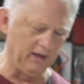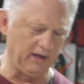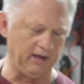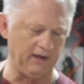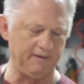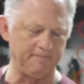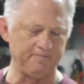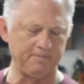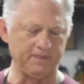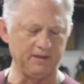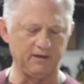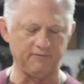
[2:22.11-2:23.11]
I've
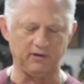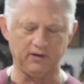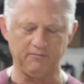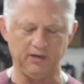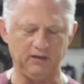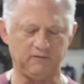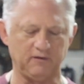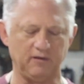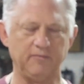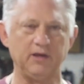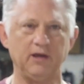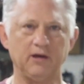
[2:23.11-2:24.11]
already made
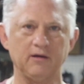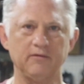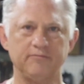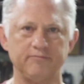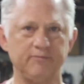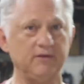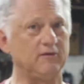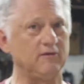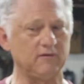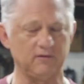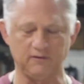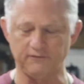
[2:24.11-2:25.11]
some here. This
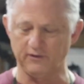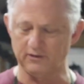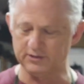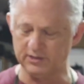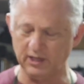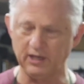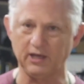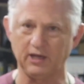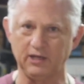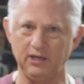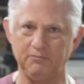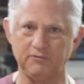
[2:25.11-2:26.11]
isn't the first take. I
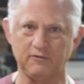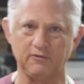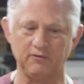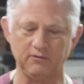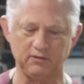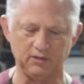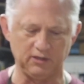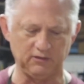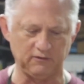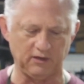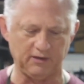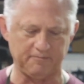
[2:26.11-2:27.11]
keep screwing
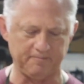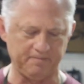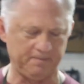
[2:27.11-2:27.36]
things up.